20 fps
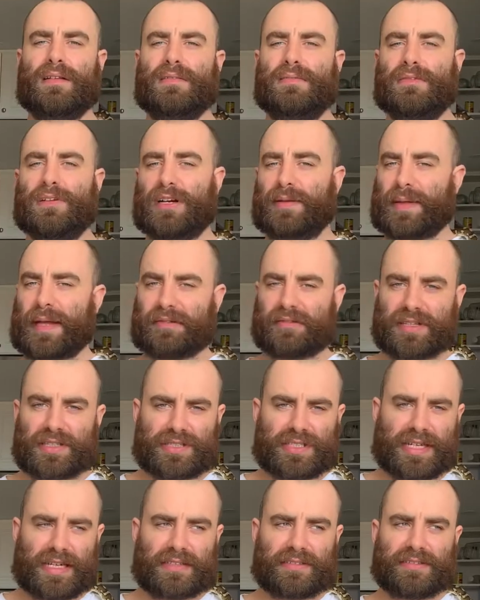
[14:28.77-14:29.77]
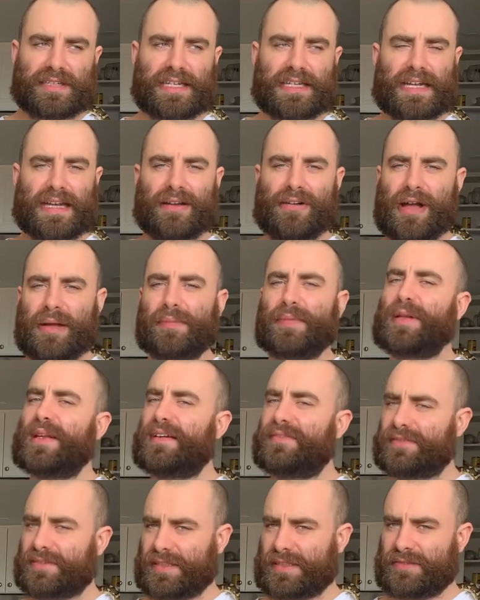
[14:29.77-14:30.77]
Where I'm at with the channel right now, I'm
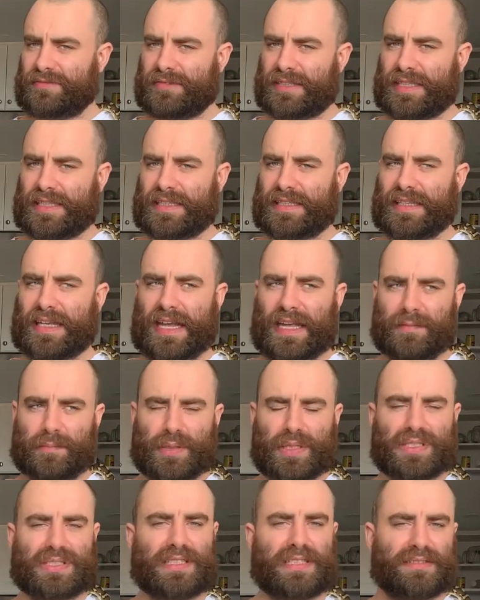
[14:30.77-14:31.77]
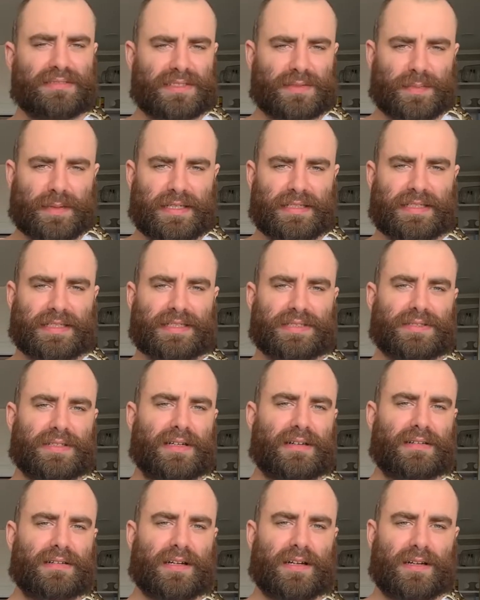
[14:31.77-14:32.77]
definitely reading and personally responding to
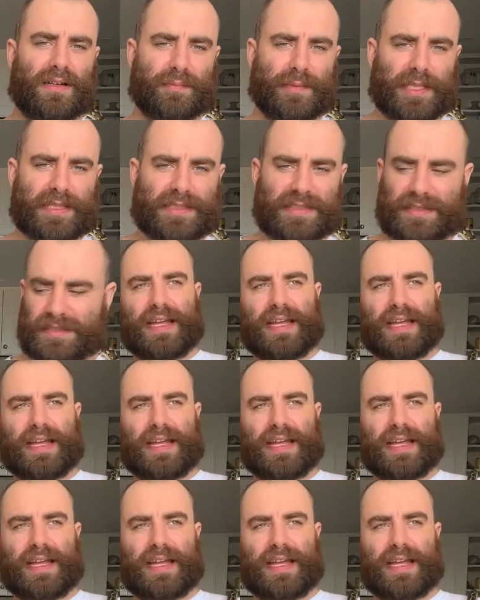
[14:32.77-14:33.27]
all comments.